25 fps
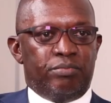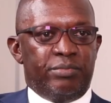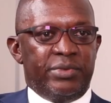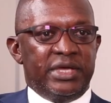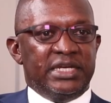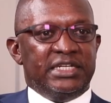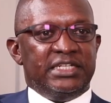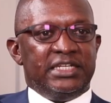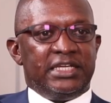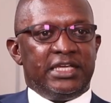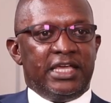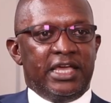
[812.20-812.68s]
to
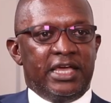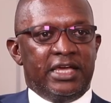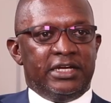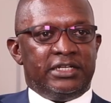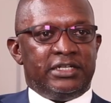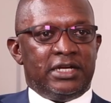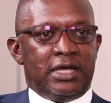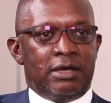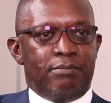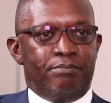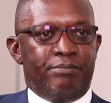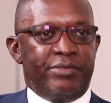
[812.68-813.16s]

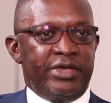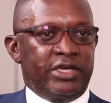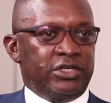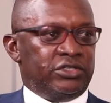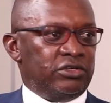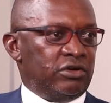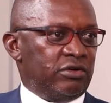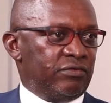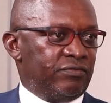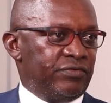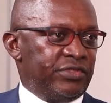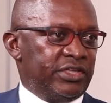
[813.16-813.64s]
mitigate a
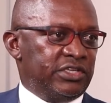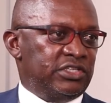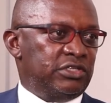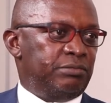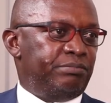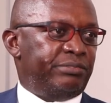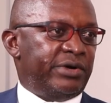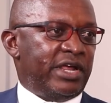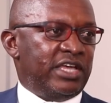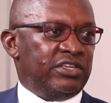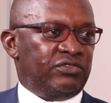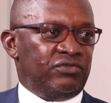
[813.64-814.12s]
bit of these
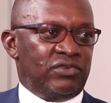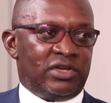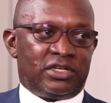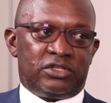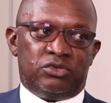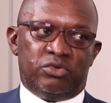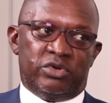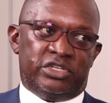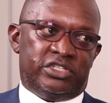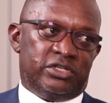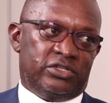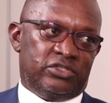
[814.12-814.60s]
price
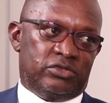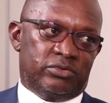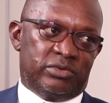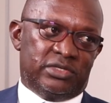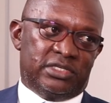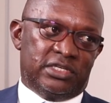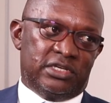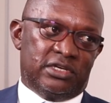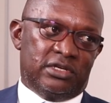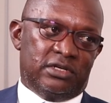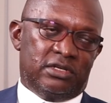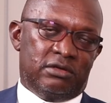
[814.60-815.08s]
fluctuations we
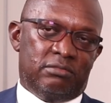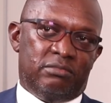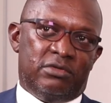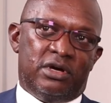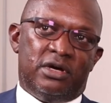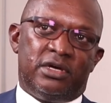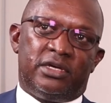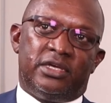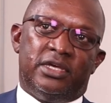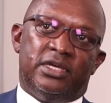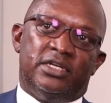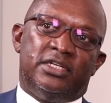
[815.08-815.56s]
see in the
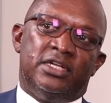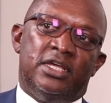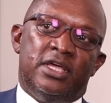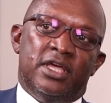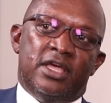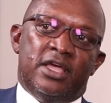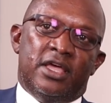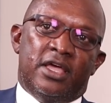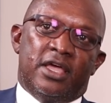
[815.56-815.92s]
market.